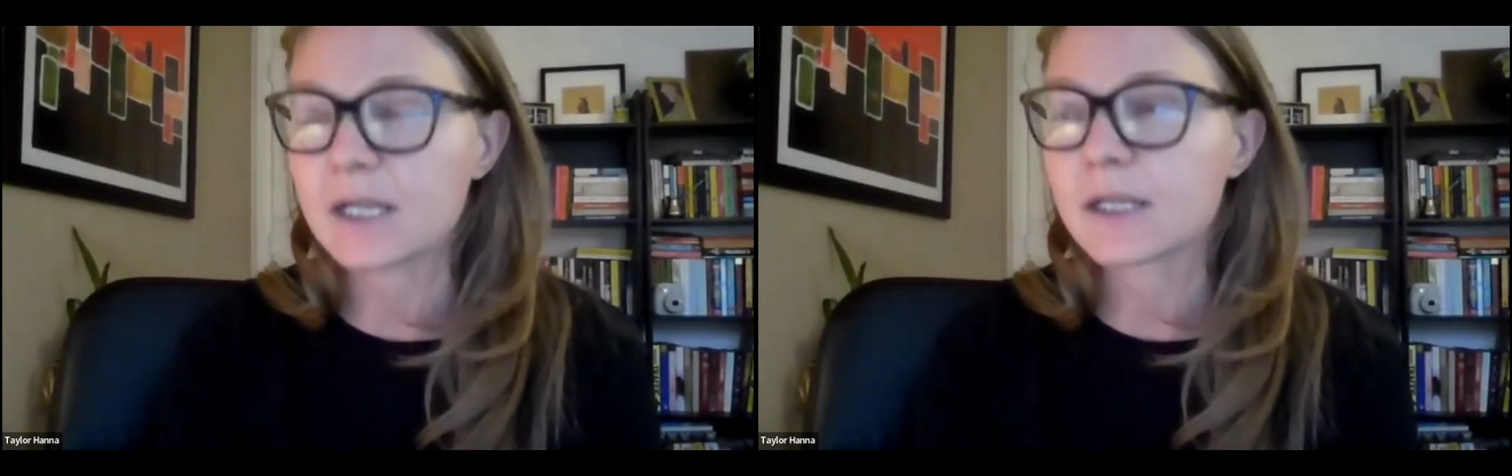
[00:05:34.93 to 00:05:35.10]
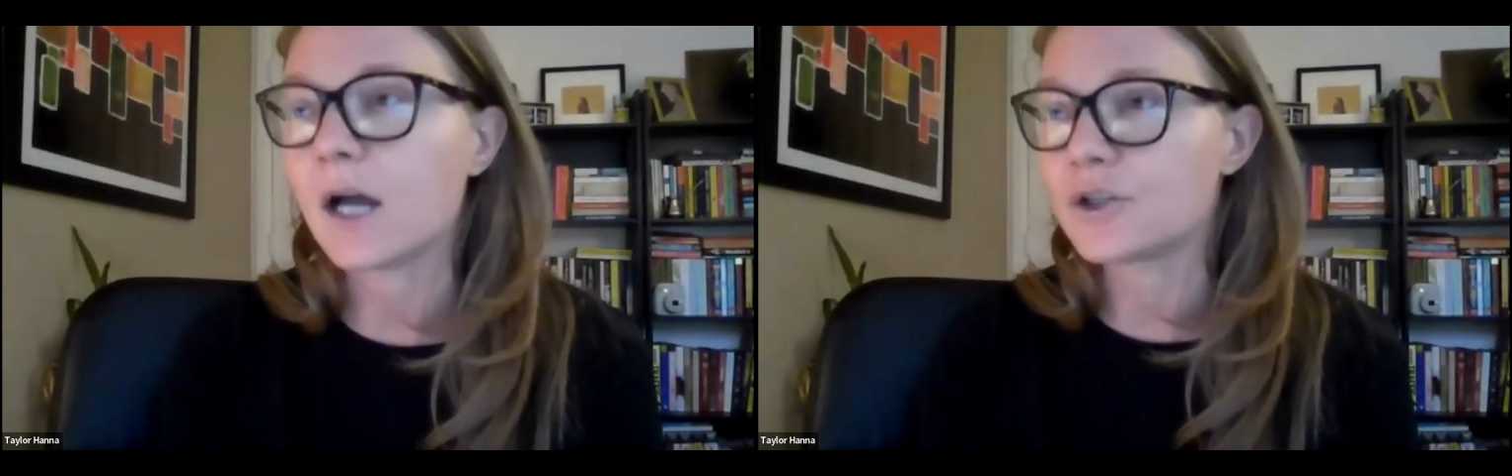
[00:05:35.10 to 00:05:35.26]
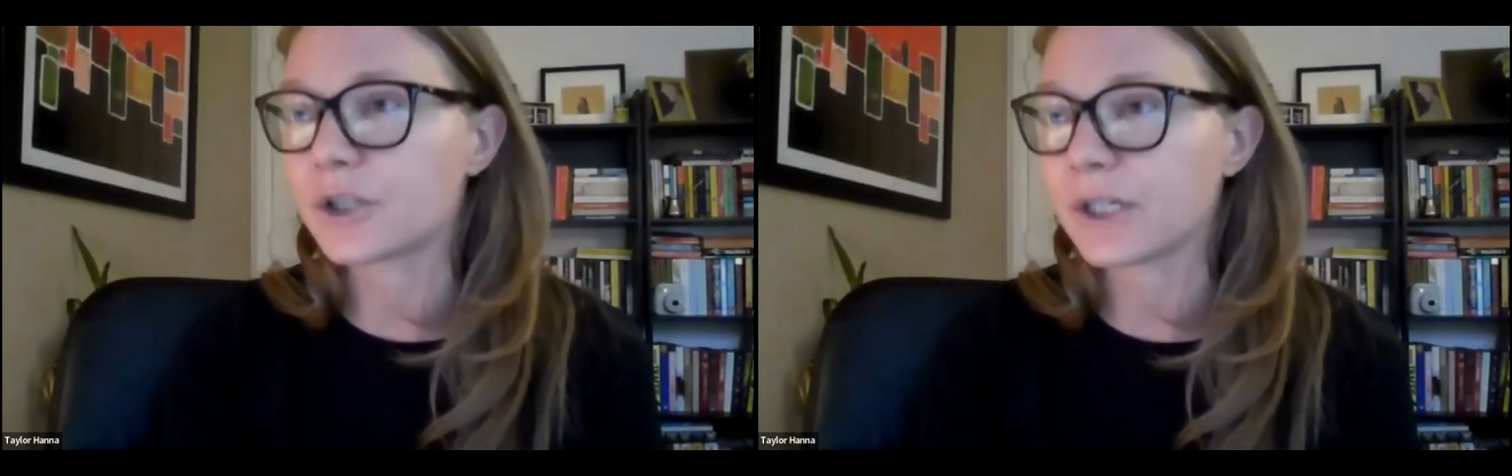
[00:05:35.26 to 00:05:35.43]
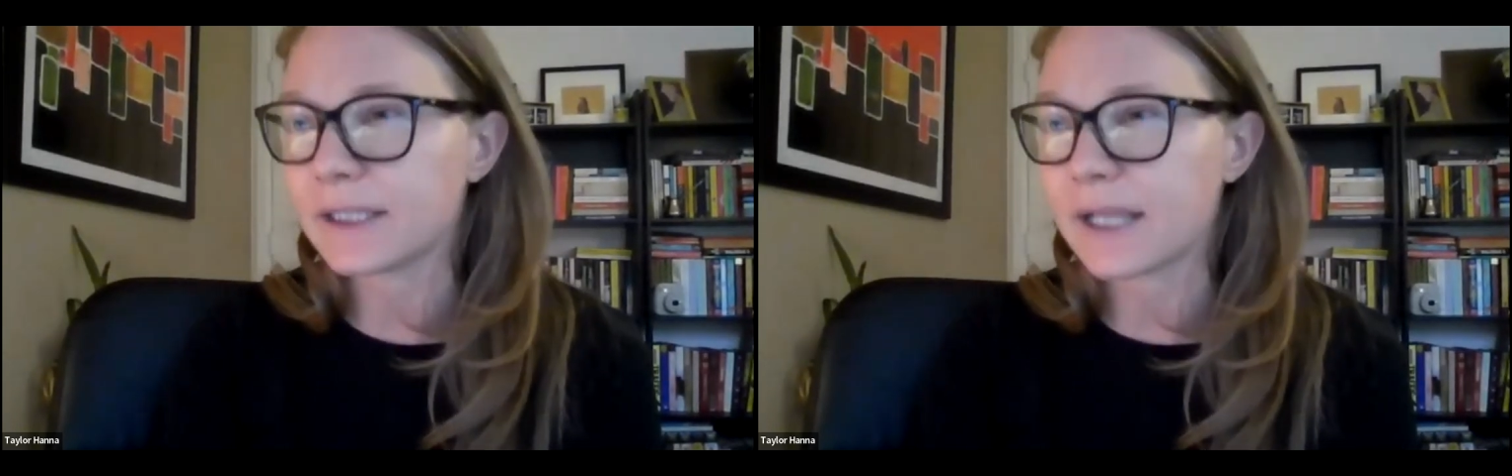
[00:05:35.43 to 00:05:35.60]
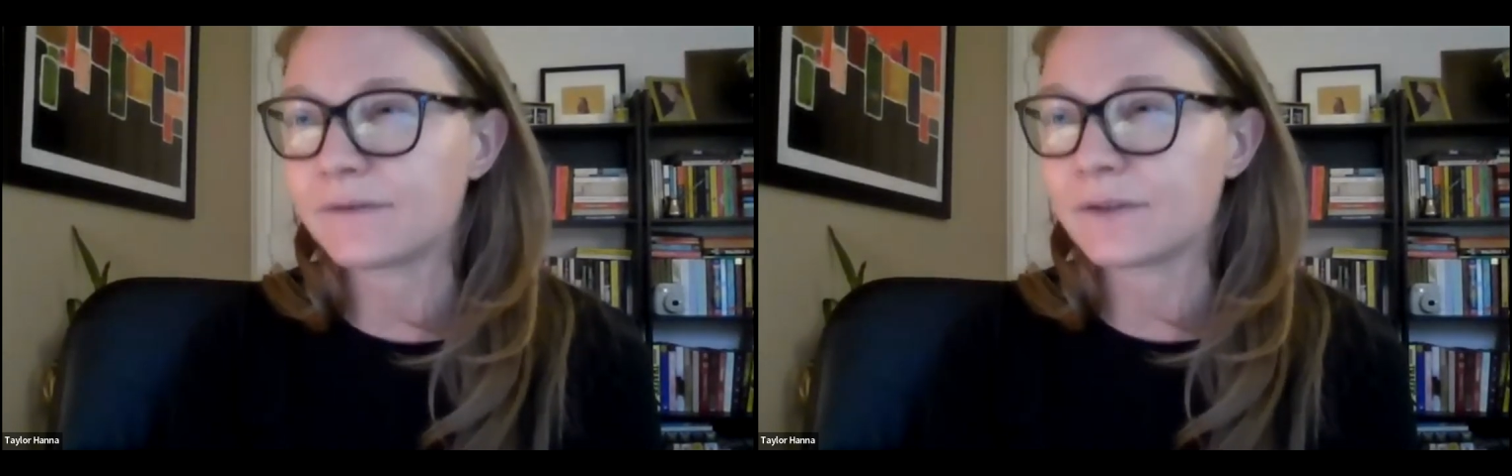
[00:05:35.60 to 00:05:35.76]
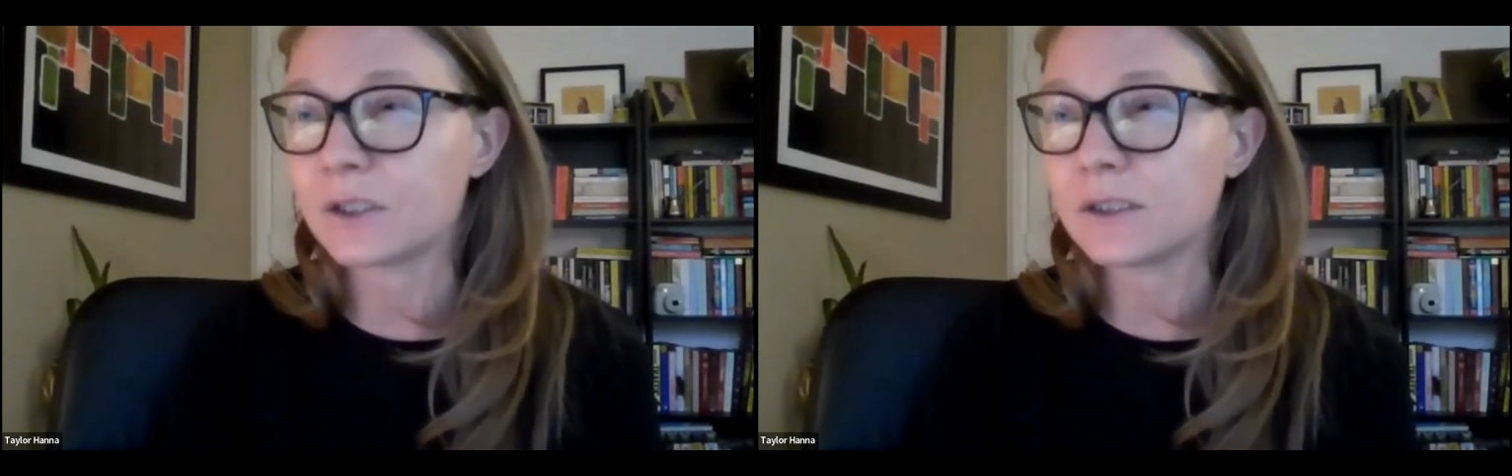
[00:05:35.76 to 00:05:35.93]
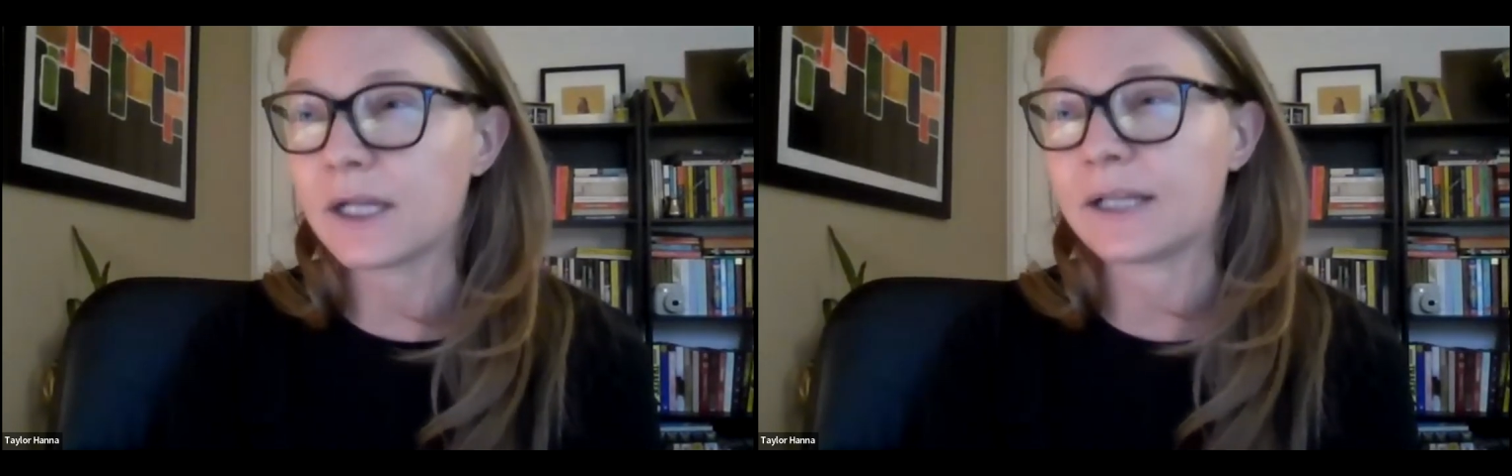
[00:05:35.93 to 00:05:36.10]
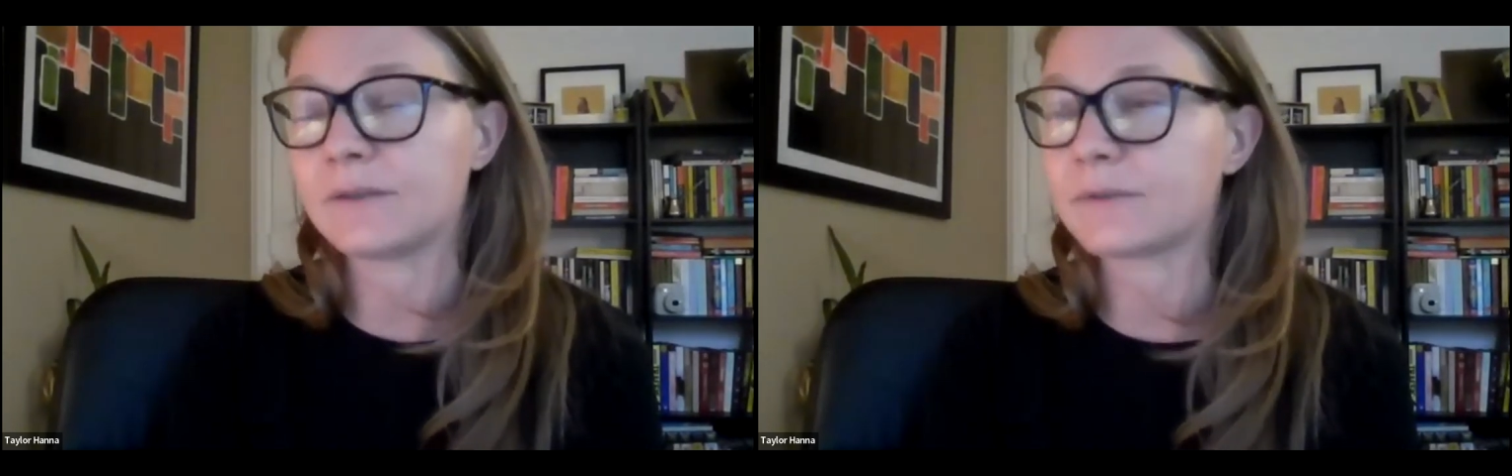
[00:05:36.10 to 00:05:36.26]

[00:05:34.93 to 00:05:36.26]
country level and